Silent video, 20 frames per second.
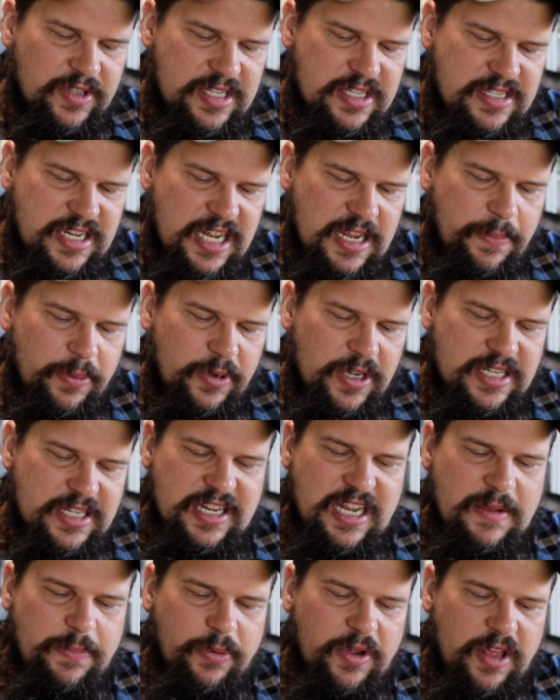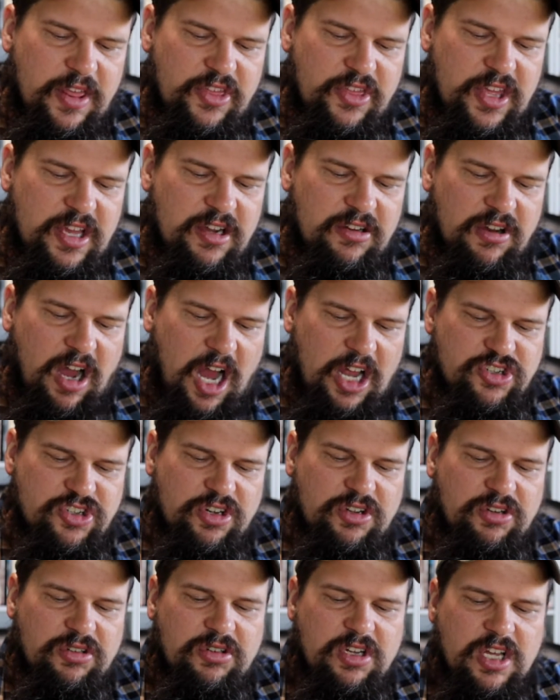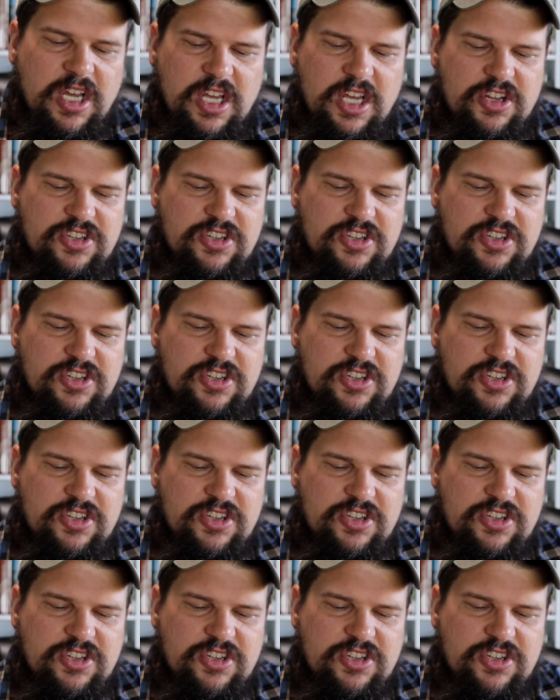deeply, deeply theological.